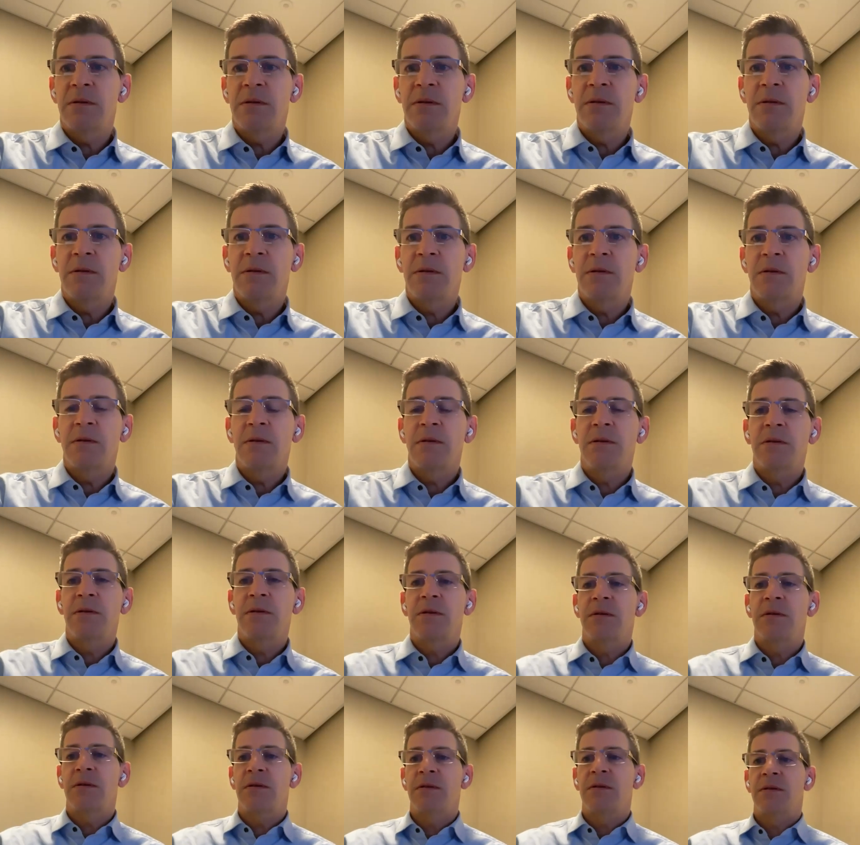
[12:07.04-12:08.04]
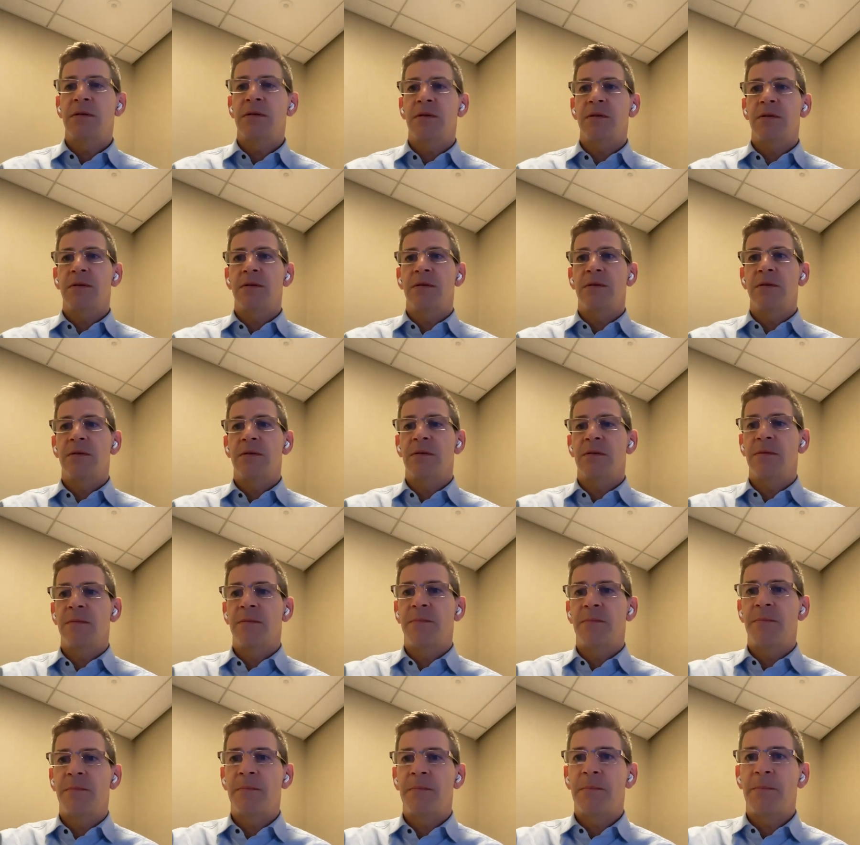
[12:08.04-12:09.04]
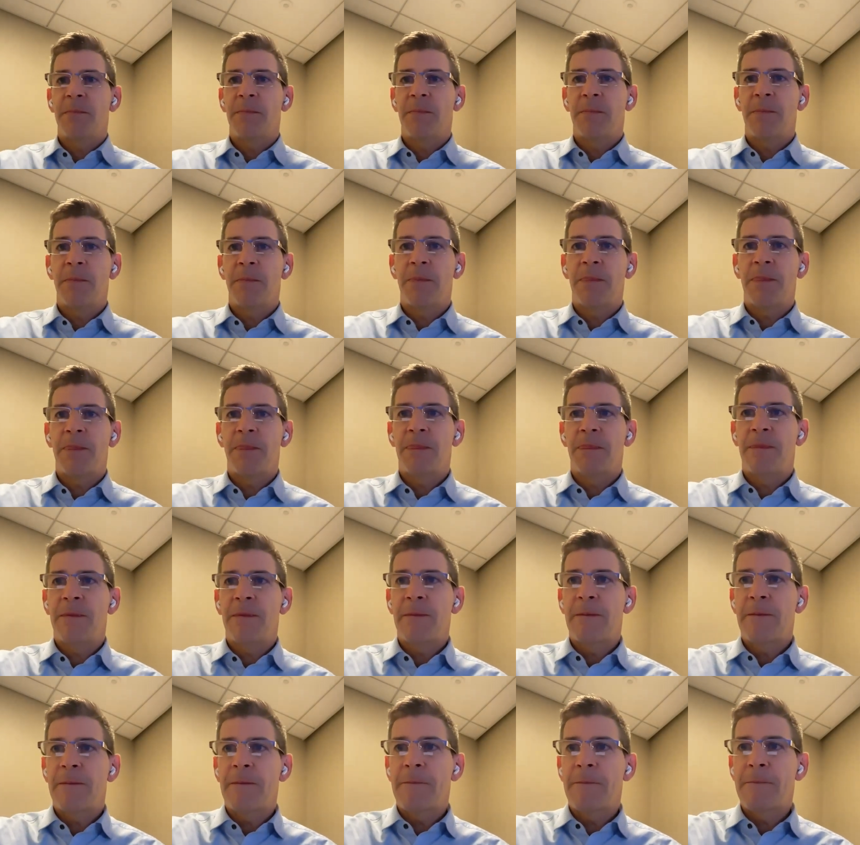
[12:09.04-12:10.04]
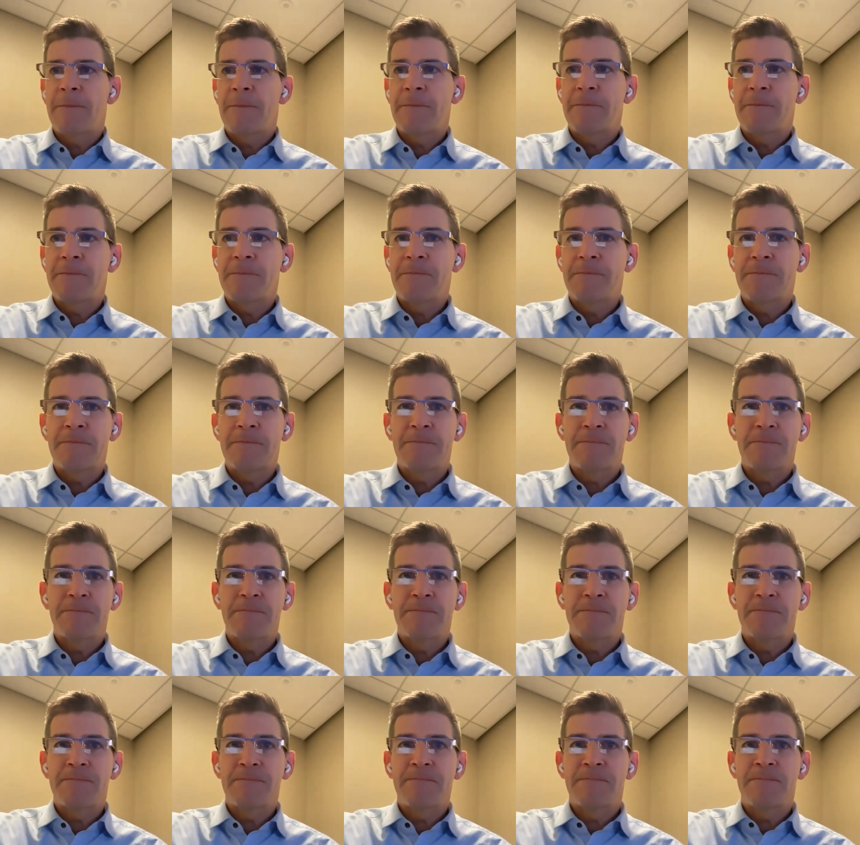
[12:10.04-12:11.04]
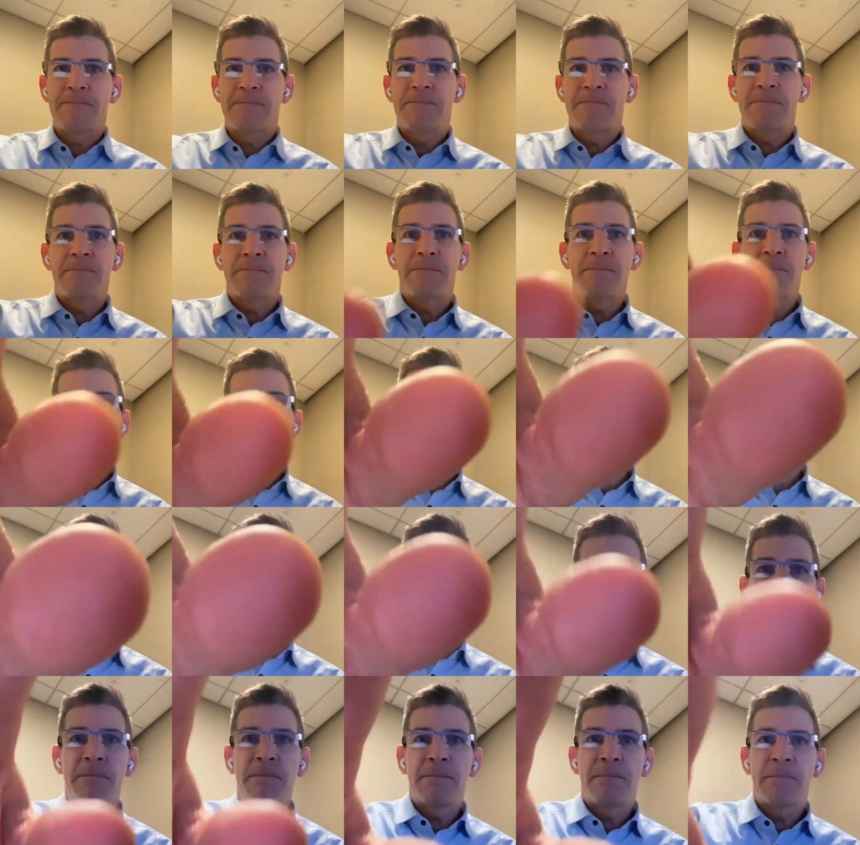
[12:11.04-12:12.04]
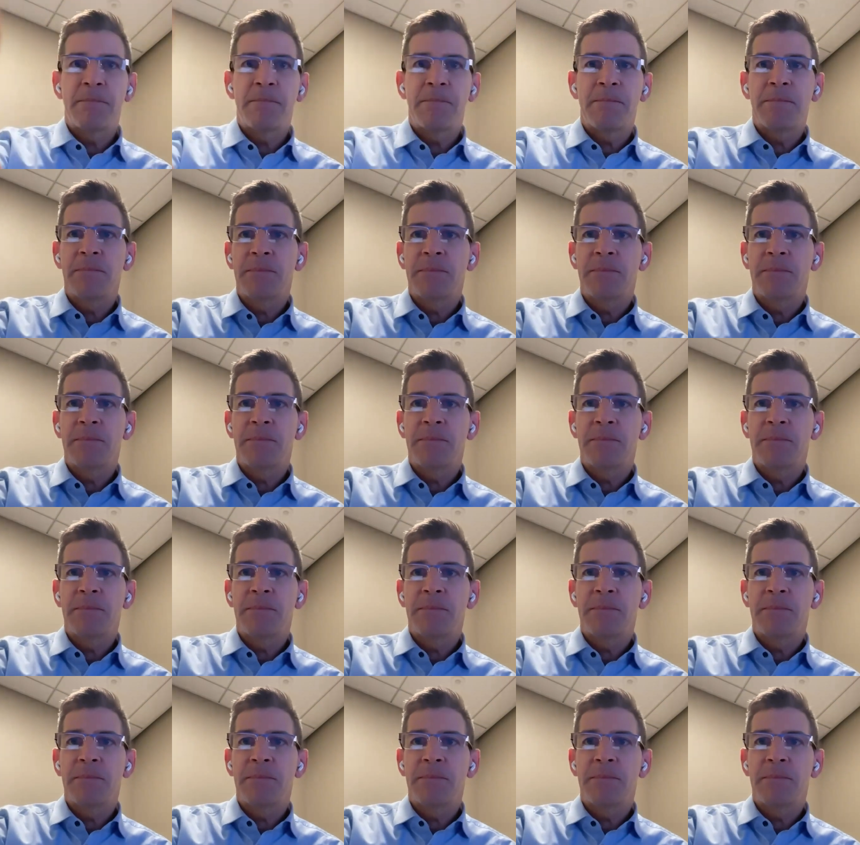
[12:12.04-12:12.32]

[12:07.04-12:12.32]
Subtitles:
(no one is talking)